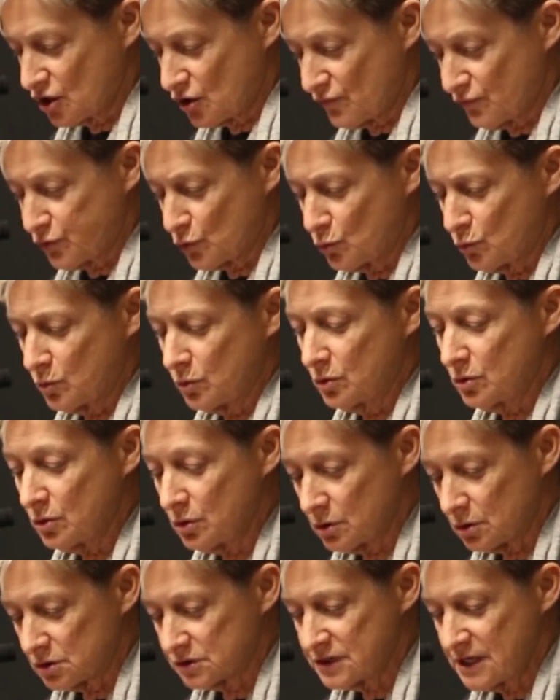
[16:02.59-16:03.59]
the
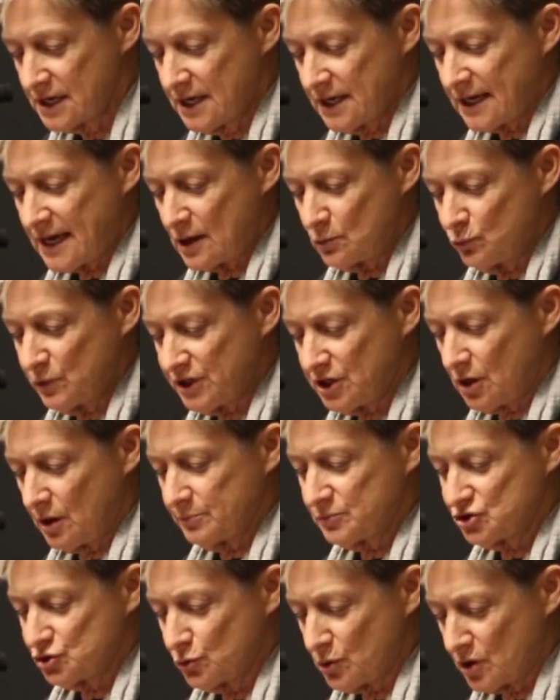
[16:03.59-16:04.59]
world can we come
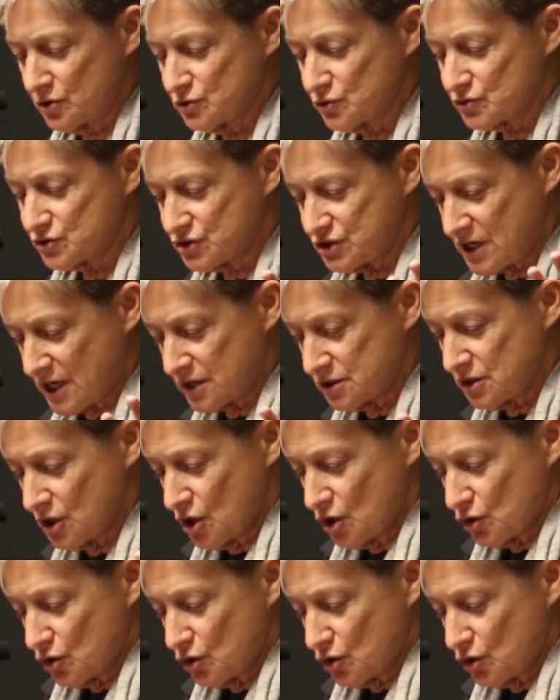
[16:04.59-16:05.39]
to understand